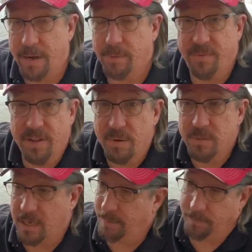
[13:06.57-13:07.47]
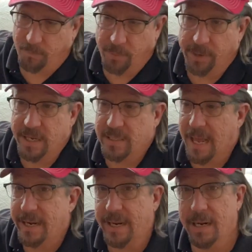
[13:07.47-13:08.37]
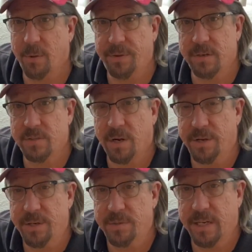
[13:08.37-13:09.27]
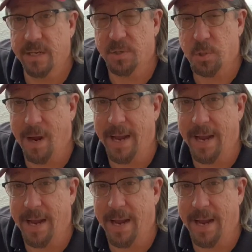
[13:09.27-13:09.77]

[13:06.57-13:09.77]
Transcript: reviews. I'm really excited to get out there and start using it and try